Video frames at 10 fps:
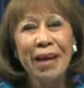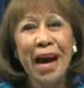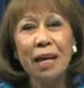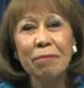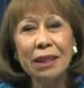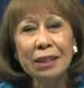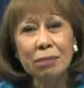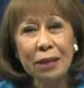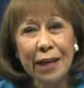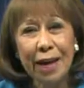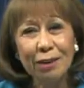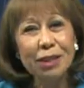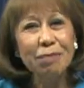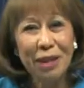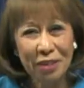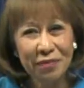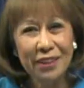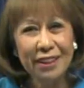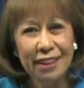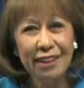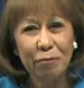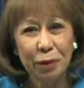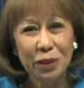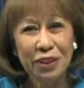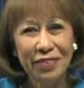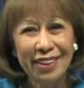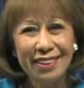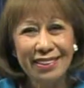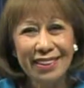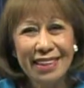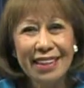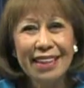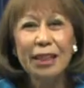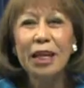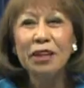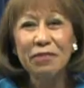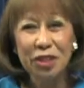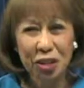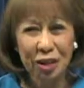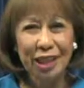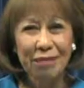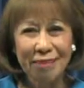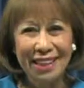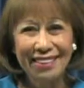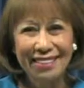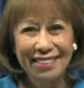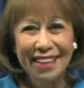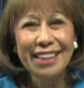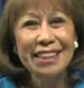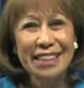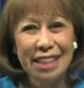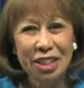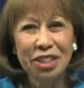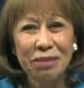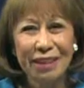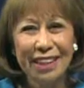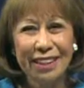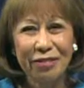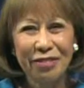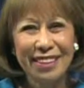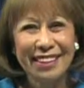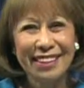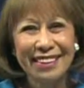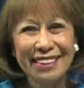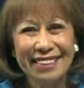I'm Elizabeth Kautz, Mayor of the City of Burnsville. Thank you for joining me, and continue to make a difference.